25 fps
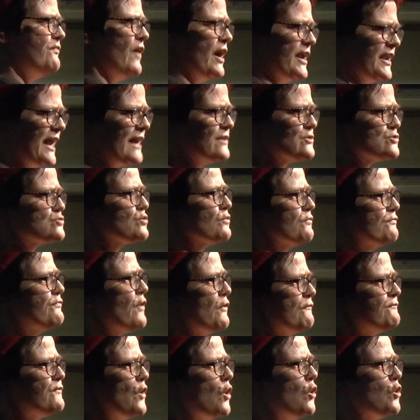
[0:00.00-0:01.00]
financial
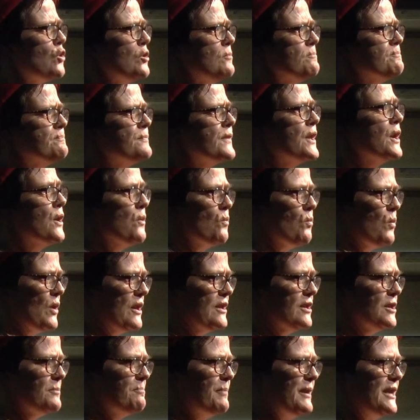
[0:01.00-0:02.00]
footfall
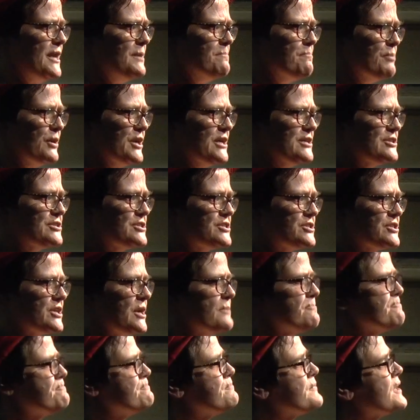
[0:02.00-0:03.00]
will be brisk.
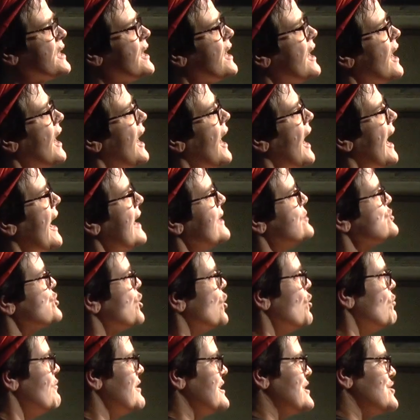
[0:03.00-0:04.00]
A
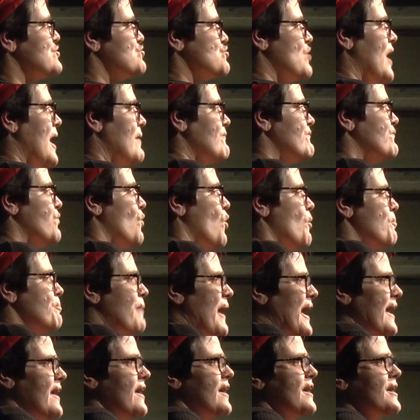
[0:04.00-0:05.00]
tourist trap for
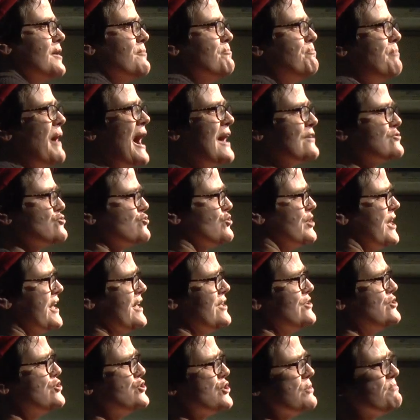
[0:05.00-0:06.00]
paying
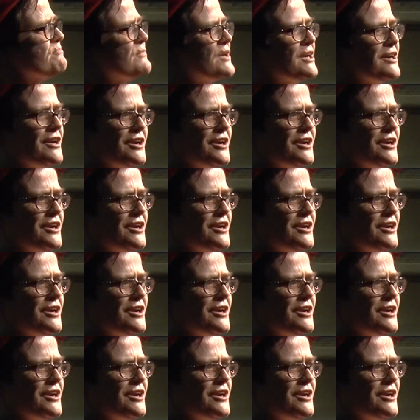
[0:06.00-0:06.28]
patronage.